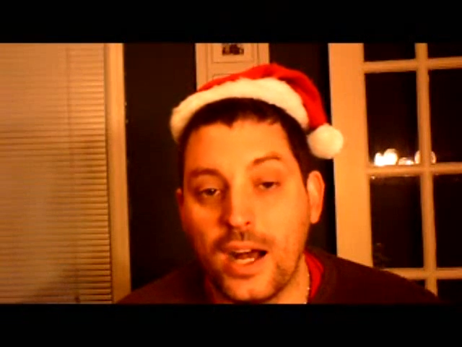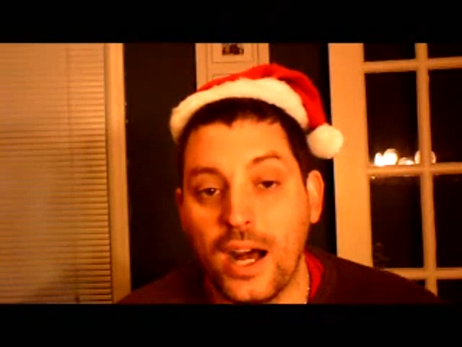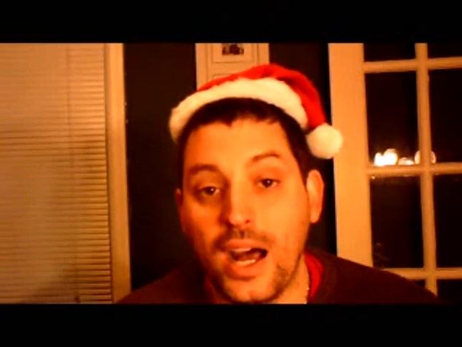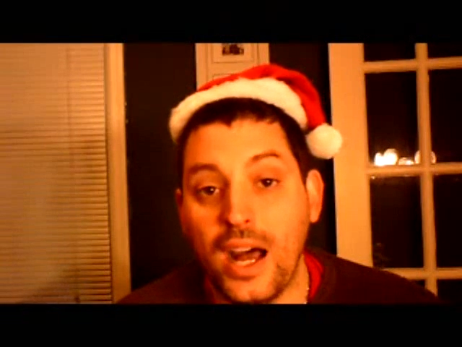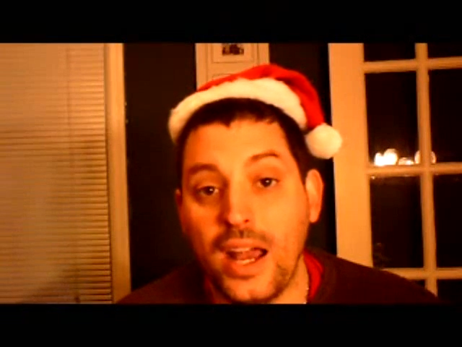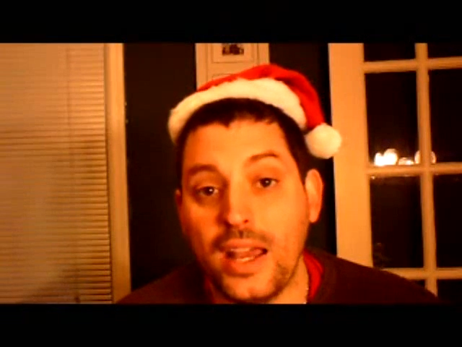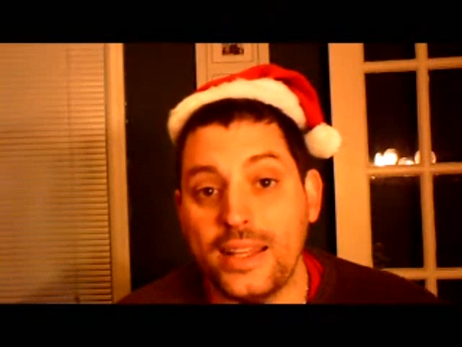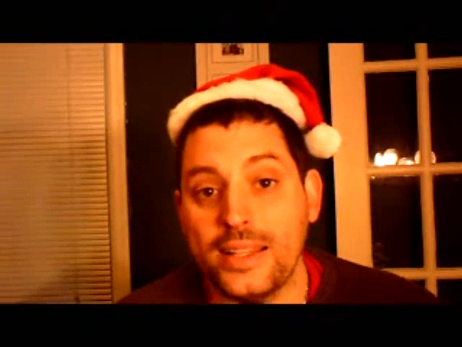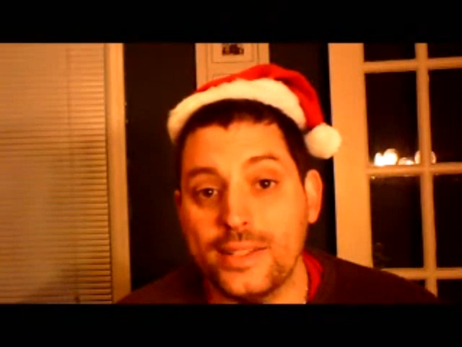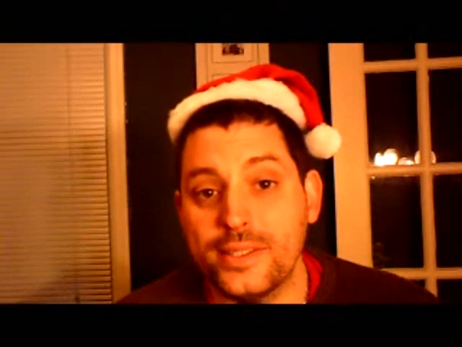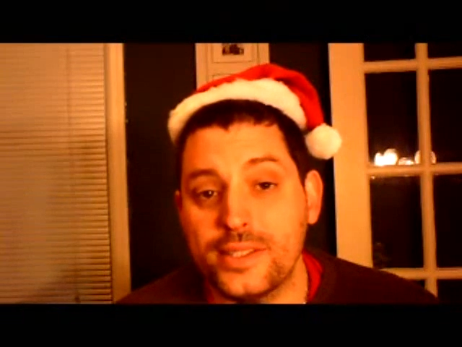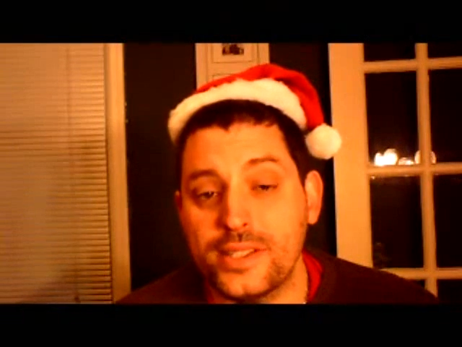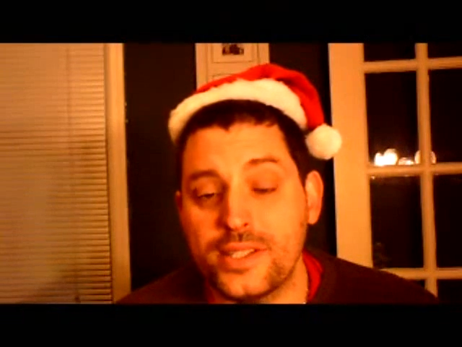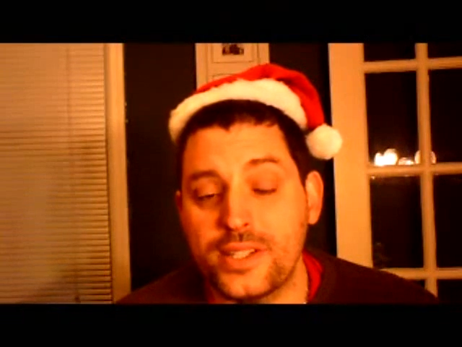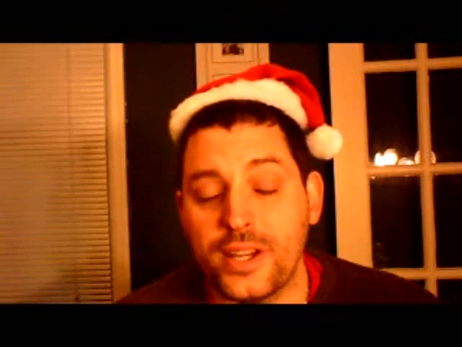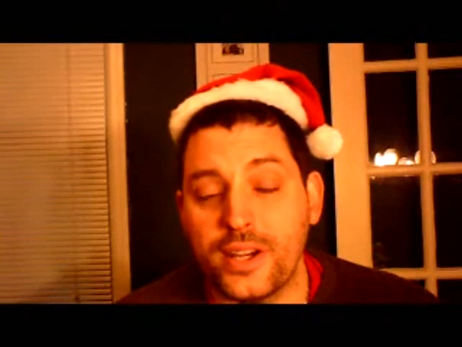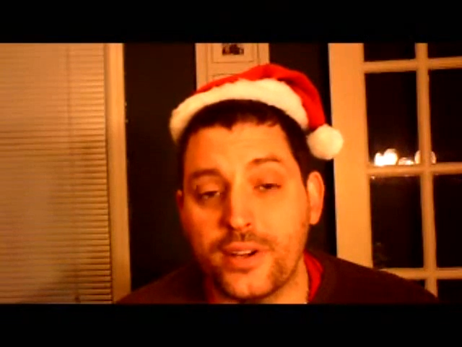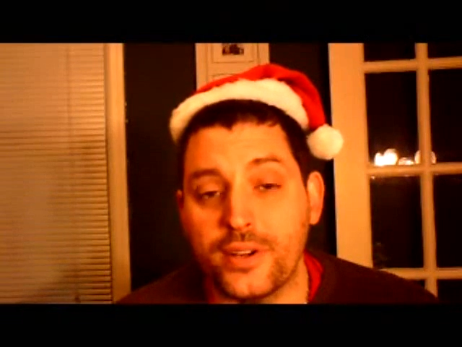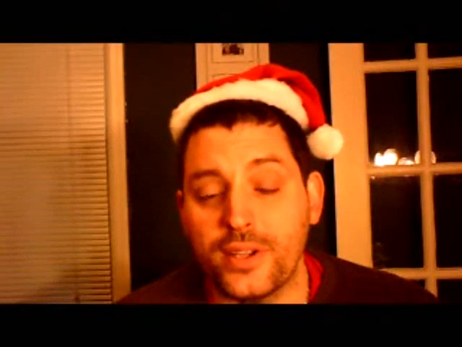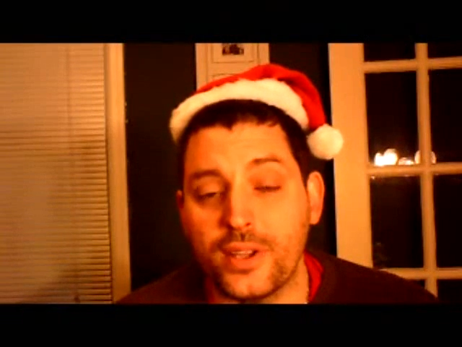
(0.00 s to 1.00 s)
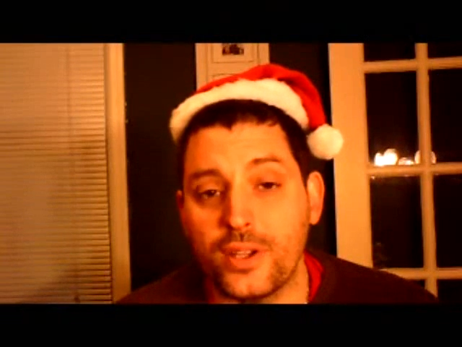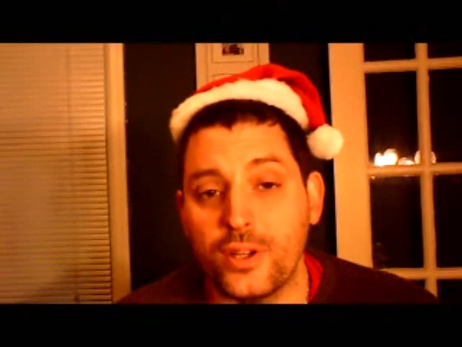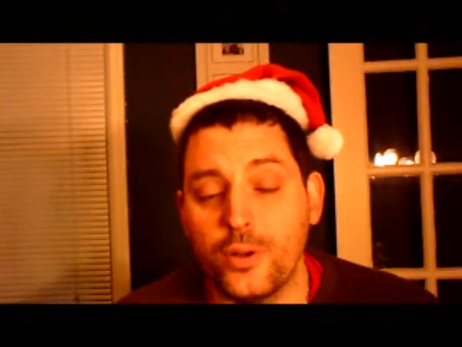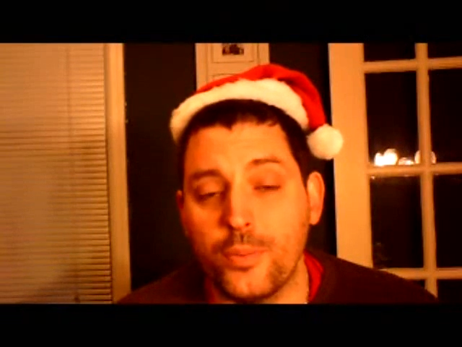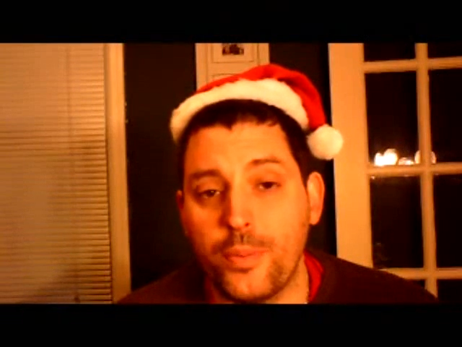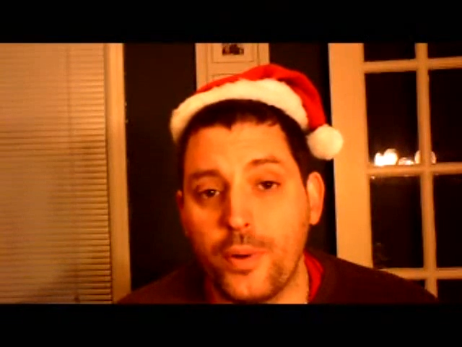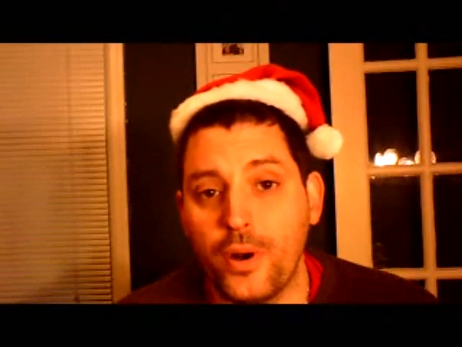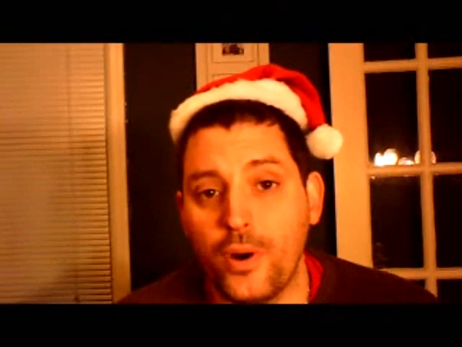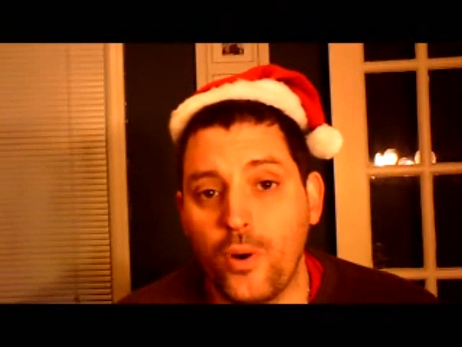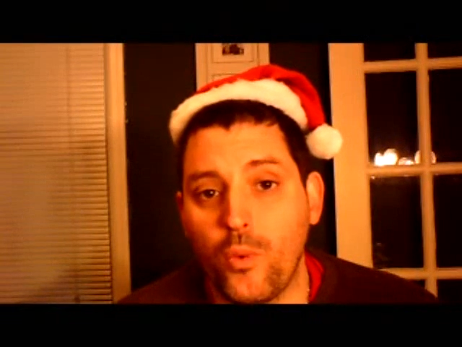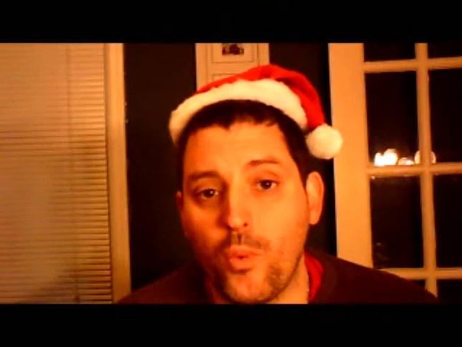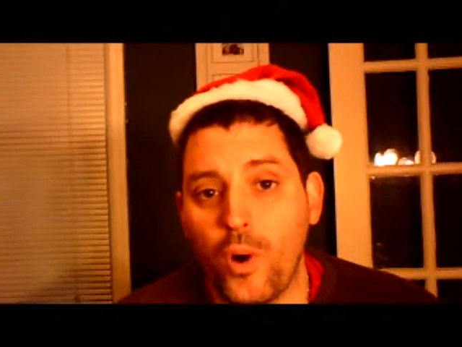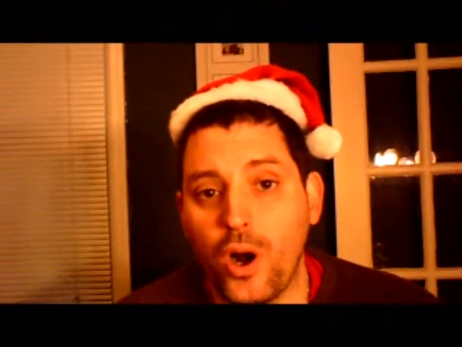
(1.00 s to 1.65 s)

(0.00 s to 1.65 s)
Hi, this is Taryn Lupo.